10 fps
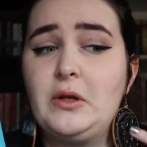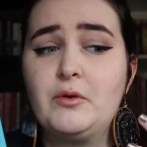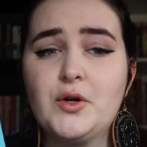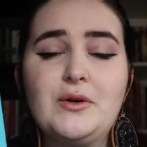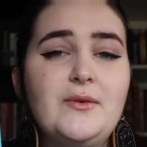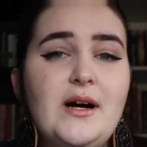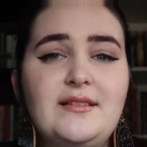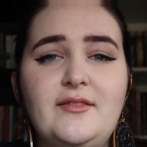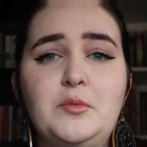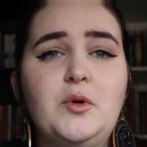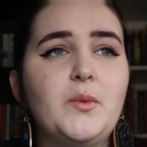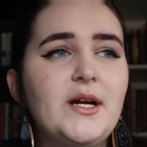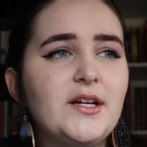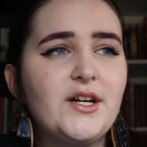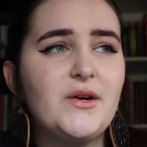crew of lovable
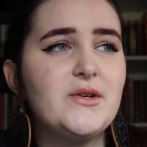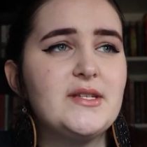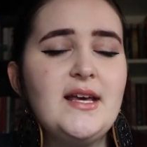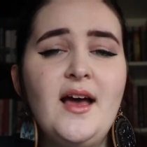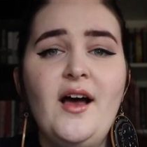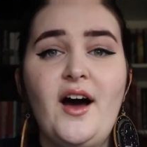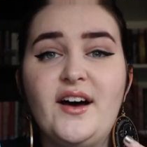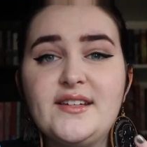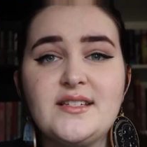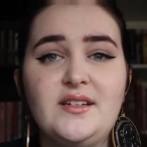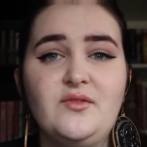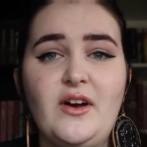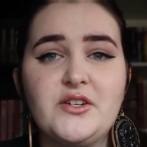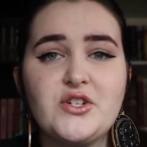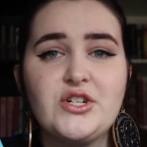weirdos on this
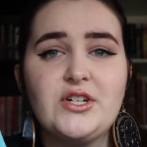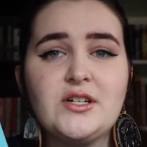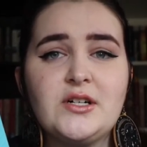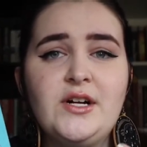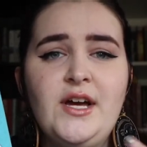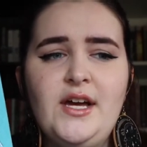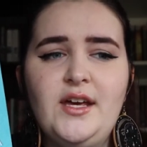adventure.